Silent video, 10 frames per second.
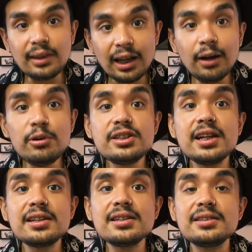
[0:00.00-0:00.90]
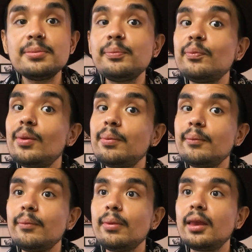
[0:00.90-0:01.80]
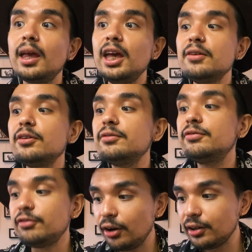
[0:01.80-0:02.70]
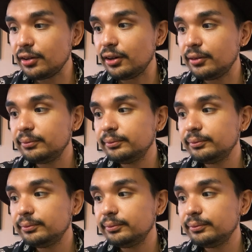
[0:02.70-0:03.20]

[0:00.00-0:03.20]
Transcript: if we take this even further,